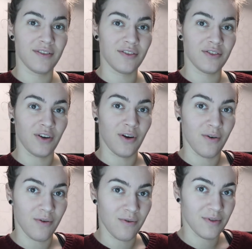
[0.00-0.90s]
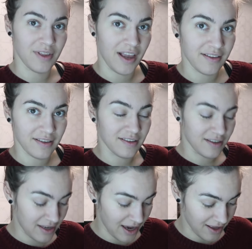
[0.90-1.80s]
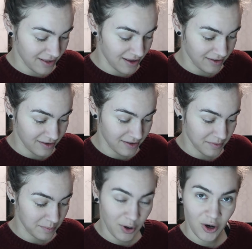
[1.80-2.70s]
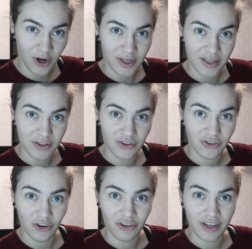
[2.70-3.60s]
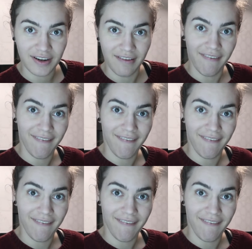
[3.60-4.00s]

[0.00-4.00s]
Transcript: So let's get this party started.